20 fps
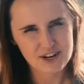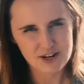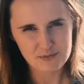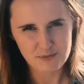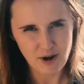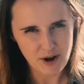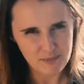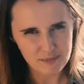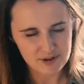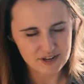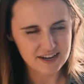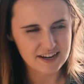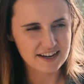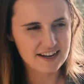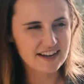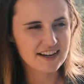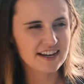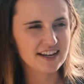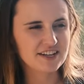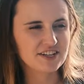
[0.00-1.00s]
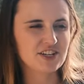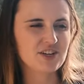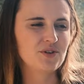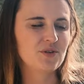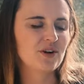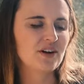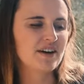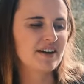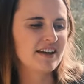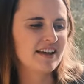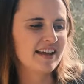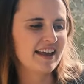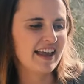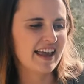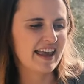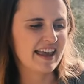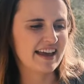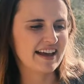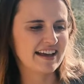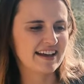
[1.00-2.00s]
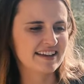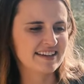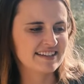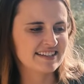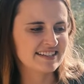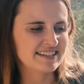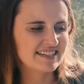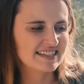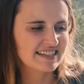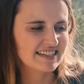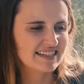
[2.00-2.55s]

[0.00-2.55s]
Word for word: our property in New York and